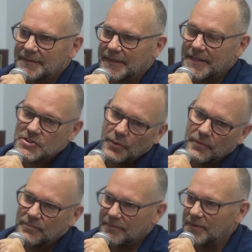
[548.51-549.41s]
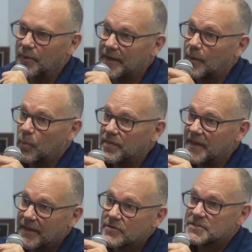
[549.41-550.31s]
And so you end up with
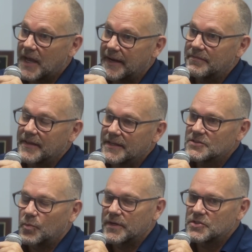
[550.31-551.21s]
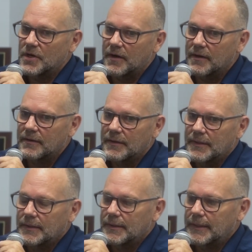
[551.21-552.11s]
the other side of things, which are
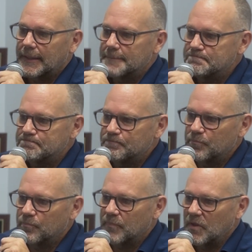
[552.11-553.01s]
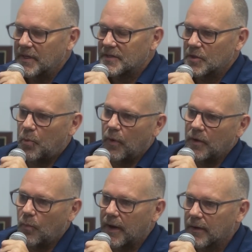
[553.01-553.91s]
you get to the
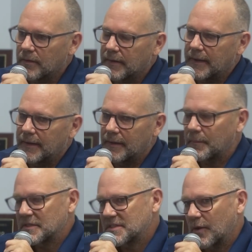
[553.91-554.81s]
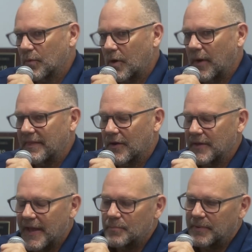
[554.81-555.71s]
point where, and I'm not saying we're quite there
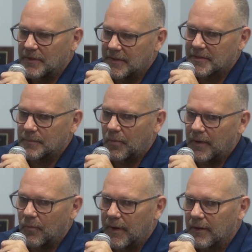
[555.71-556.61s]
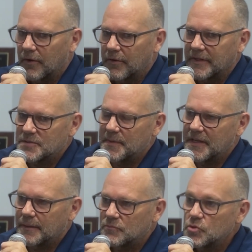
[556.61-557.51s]
yet, but you get to the point where earnings
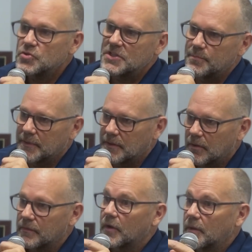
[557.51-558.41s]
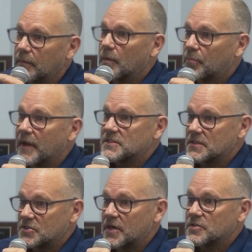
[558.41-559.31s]
become too cheap, or the price of
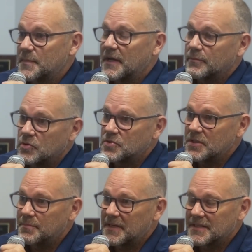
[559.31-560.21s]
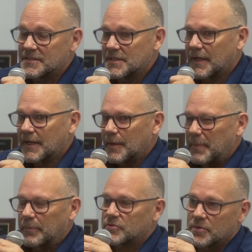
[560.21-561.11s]
the shares become too cheap because
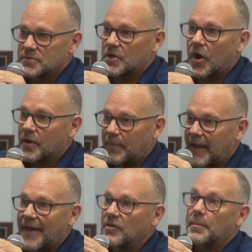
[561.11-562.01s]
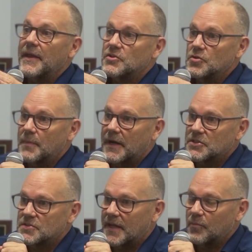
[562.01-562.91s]
people are so scarred by having paid too
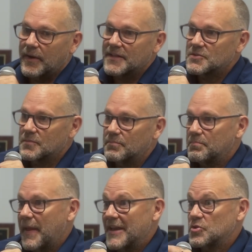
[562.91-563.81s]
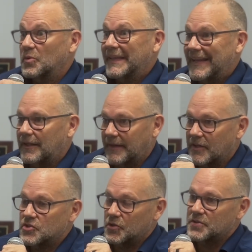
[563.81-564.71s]
much that when it's paying too little and
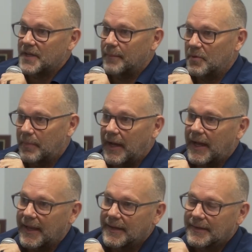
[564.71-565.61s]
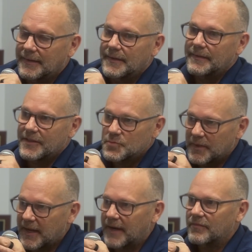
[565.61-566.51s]
it's a good time to buy, that's
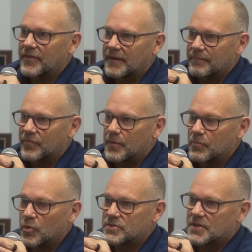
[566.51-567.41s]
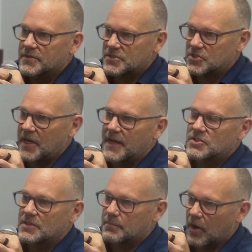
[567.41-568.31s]
when kind of the mood starts to change
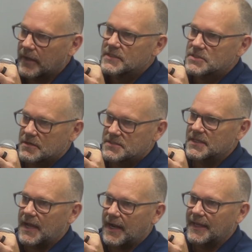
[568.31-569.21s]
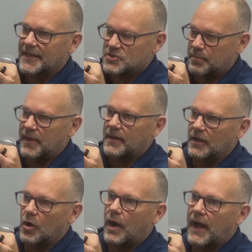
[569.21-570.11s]
and the market starts to kind of catch a bid
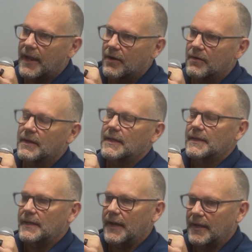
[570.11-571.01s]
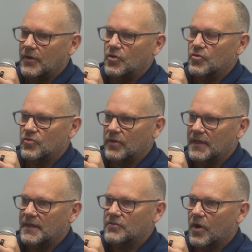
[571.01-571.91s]
and go higher. And it
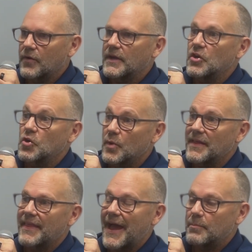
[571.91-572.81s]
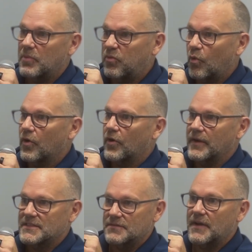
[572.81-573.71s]
usually is already doing that before
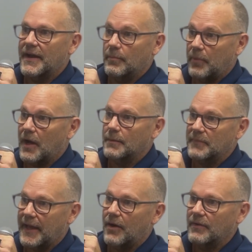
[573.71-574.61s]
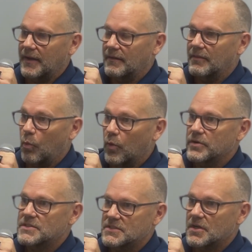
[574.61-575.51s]
earnings have kind of bottomed out and the
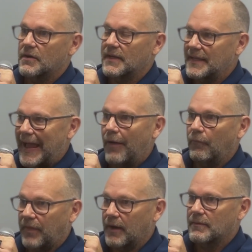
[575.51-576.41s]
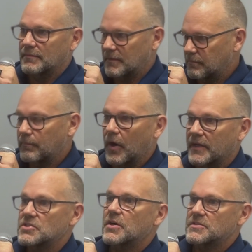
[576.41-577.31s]
worst is already out there. The
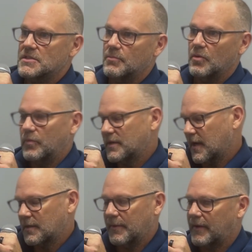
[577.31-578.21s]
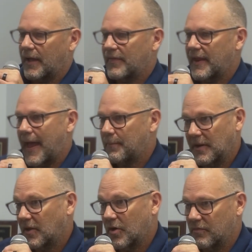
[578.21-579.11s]
market starts to move. We talked about how that happened
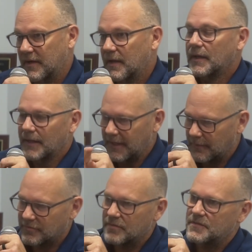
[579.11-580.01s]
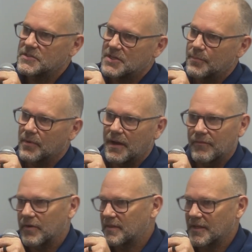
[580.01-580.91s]
in COVID. I know it was a V-shaped
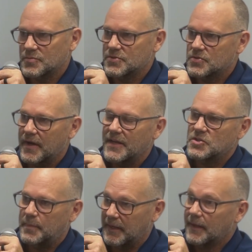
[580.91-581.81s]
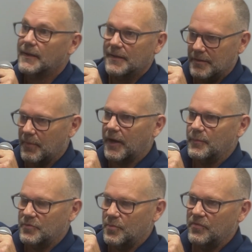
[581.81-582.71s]
recovery. Things were strange, but the market
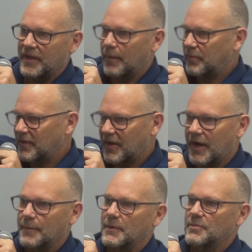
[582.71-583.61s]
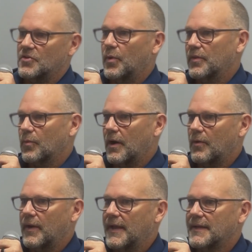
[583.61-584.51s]
was moving up and the economy was going the wrong
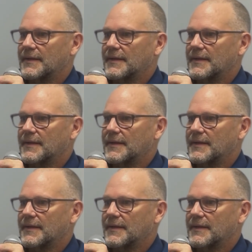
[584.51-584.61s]
way.